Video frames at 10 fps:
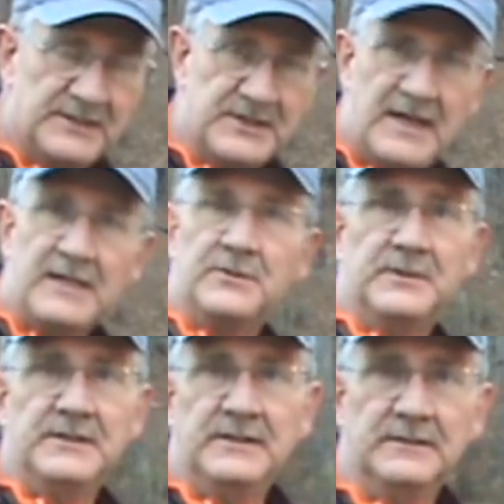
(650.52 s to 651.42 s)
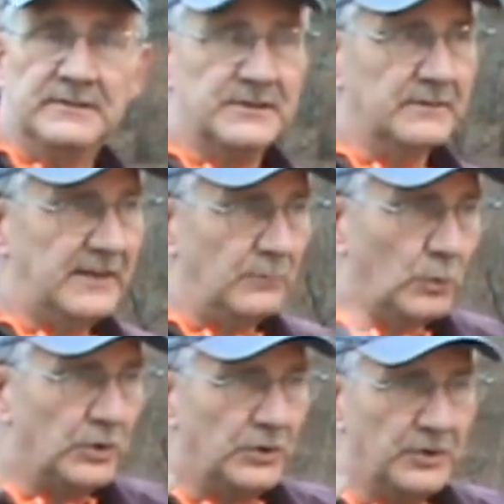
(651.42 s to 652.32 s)
not as accurate, you know. So that
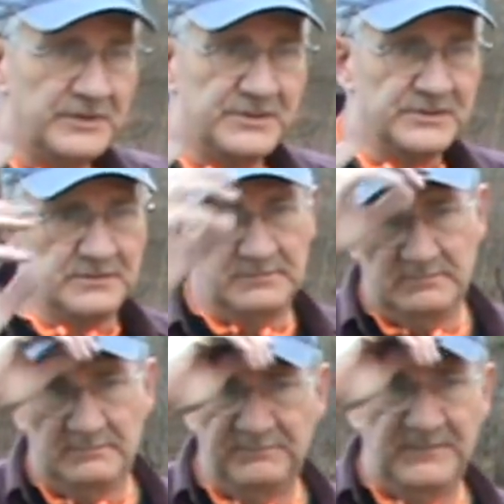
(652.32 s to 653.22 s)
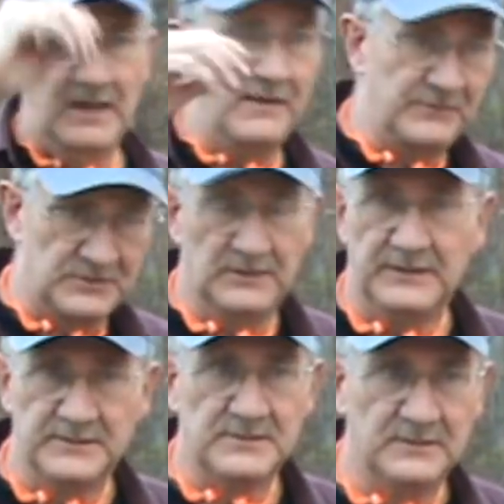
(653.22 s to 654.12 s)
word is just,
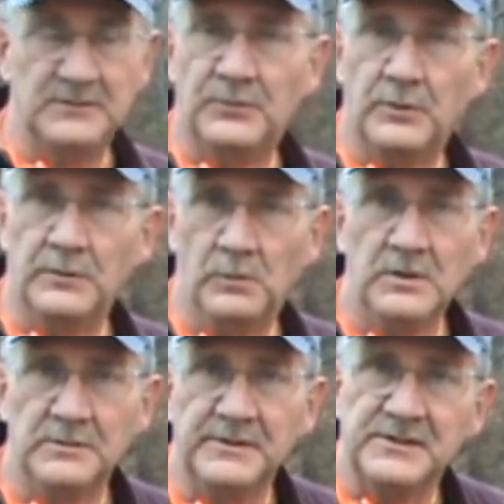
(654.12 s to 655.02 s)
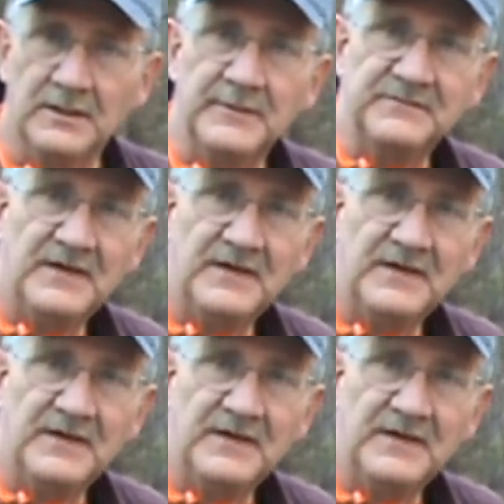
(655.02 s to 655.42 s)
obviously, it's an important word when you're talking about